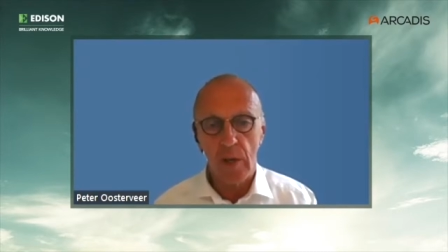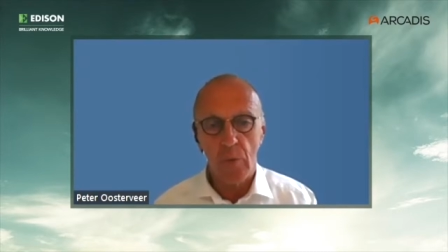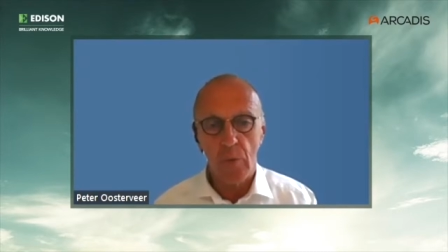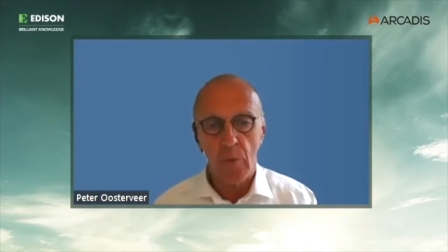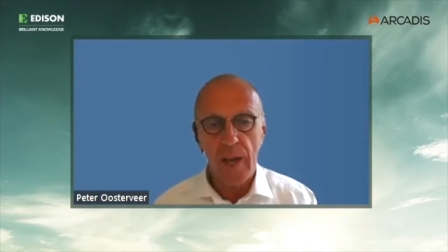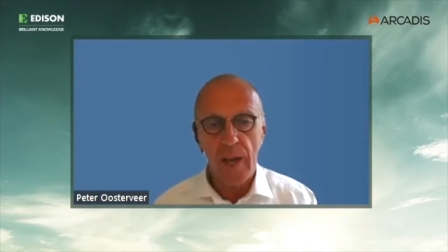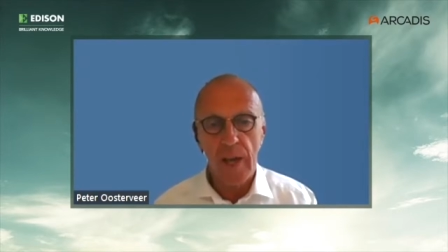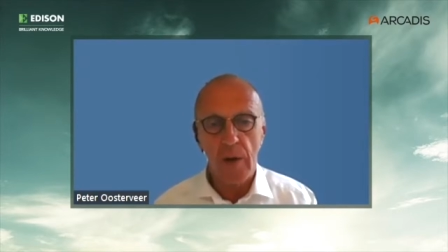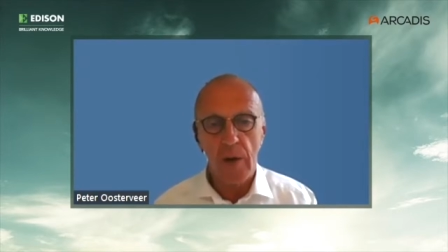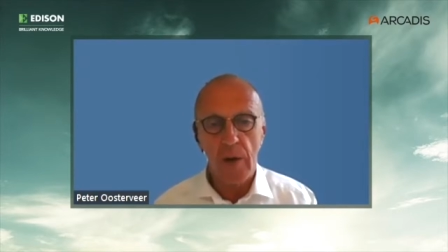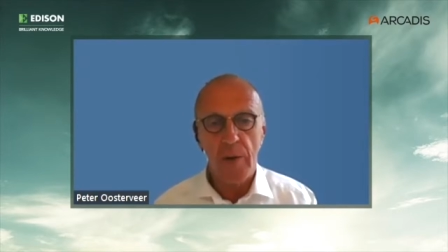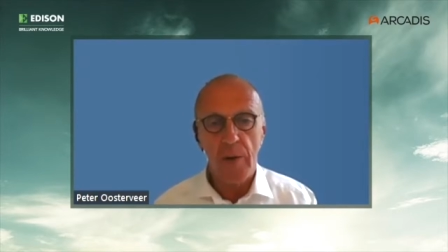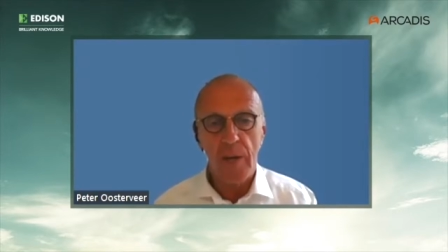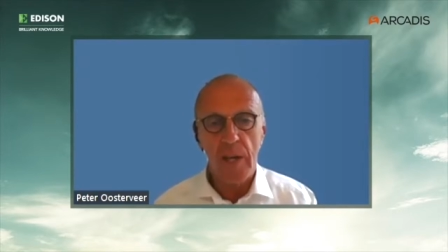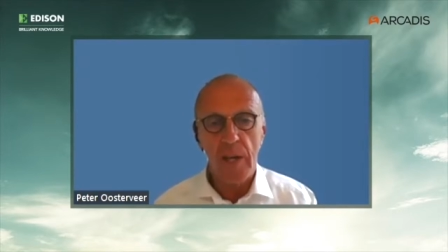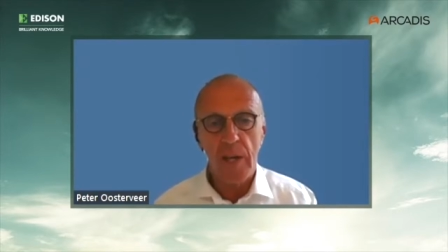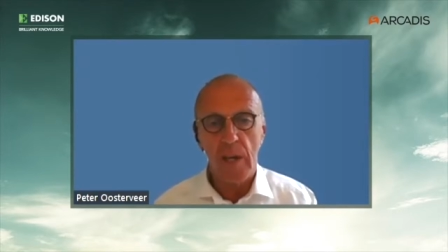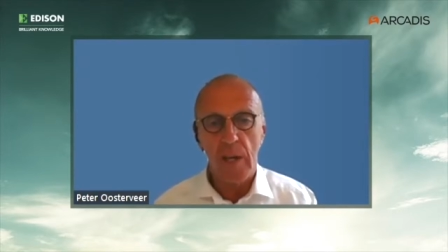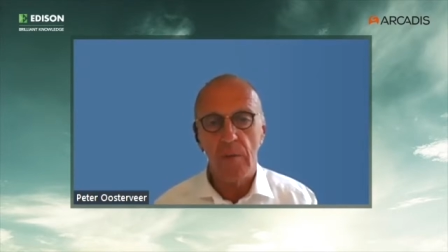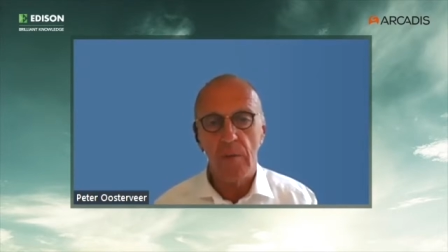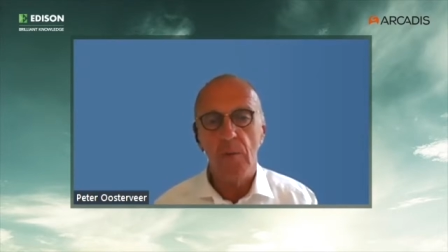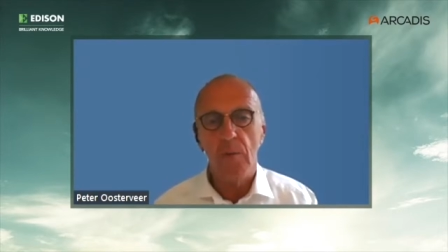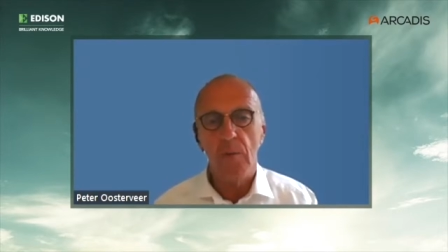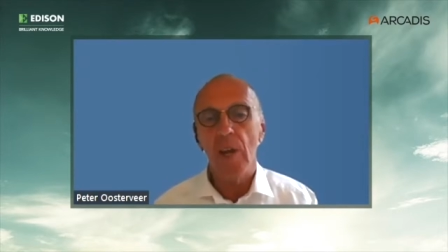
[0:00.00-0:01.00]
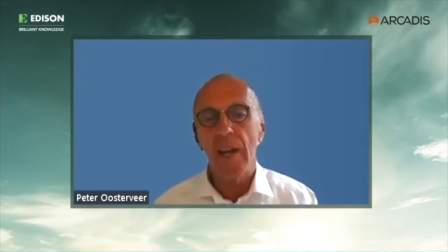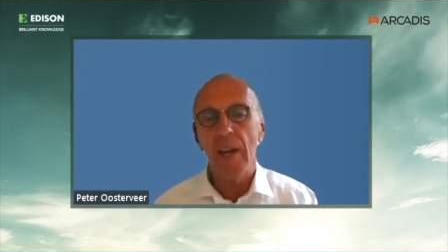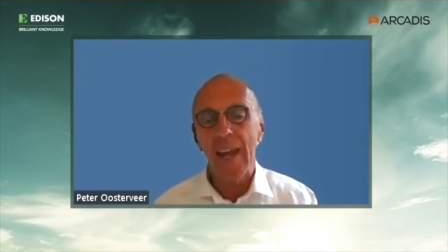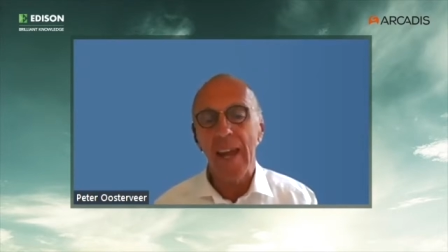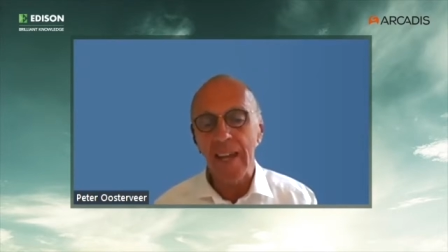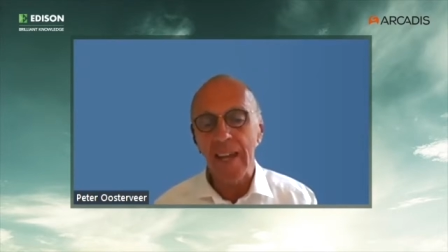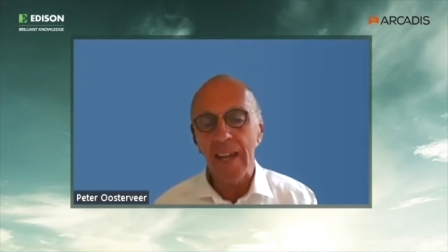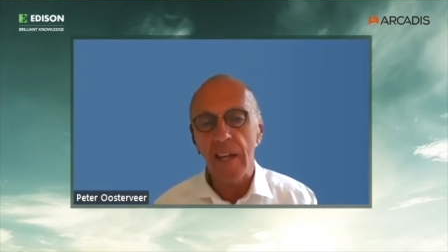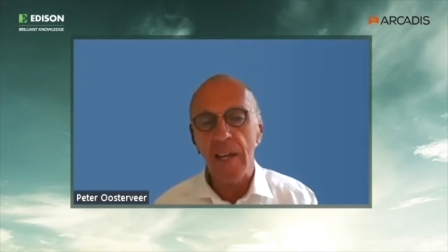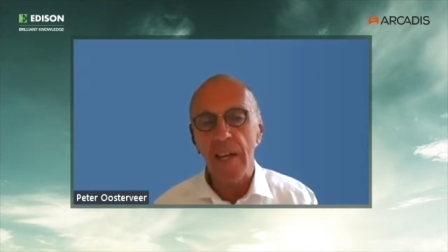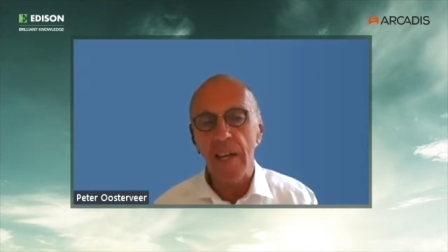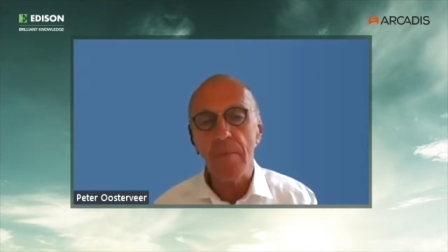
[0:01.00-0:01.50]
where we will
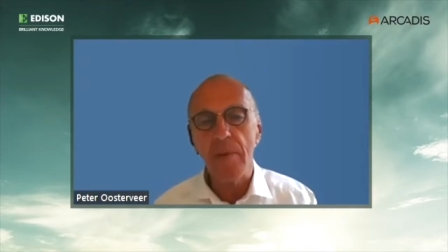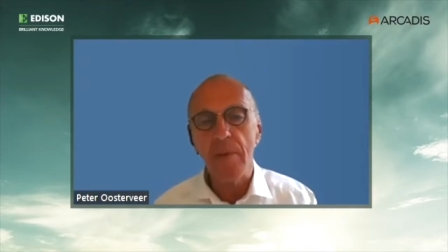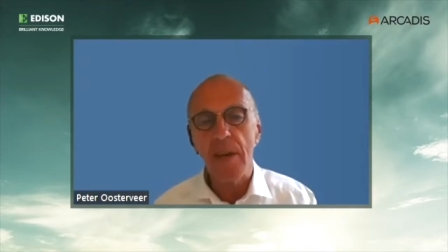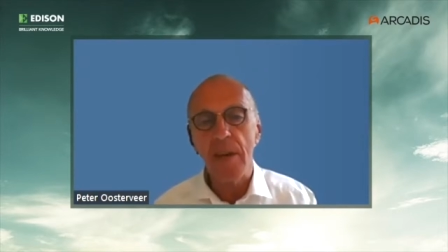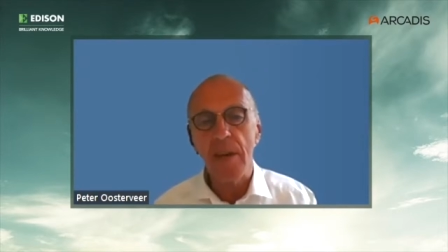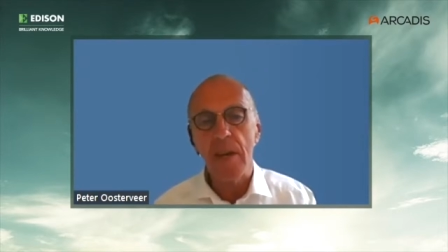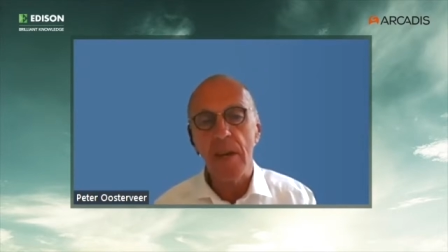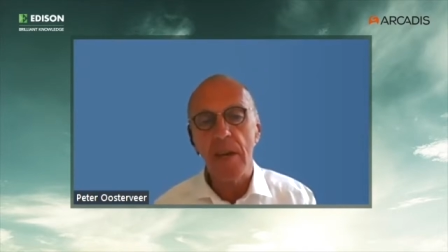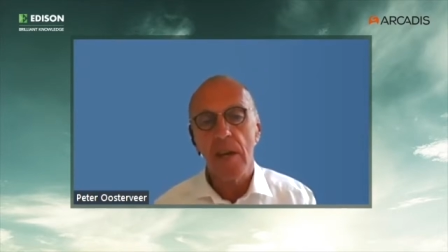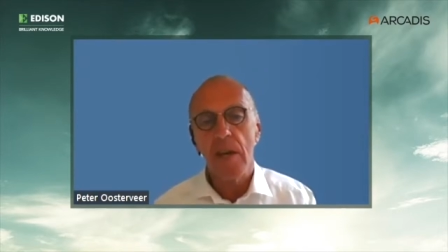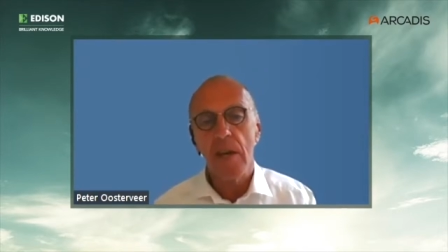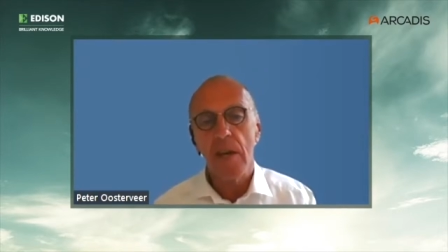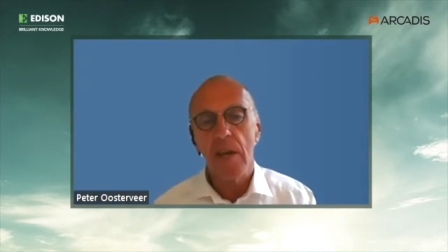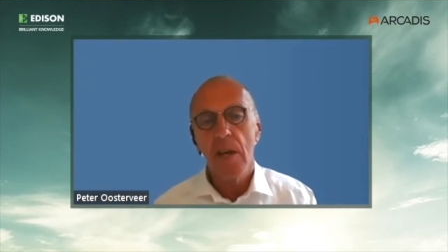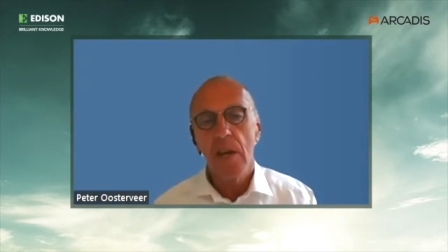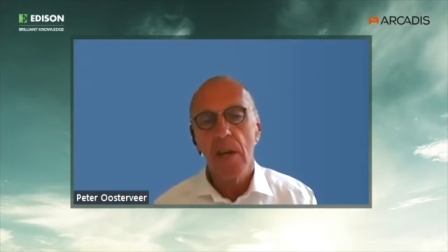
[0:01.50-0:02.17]
likely be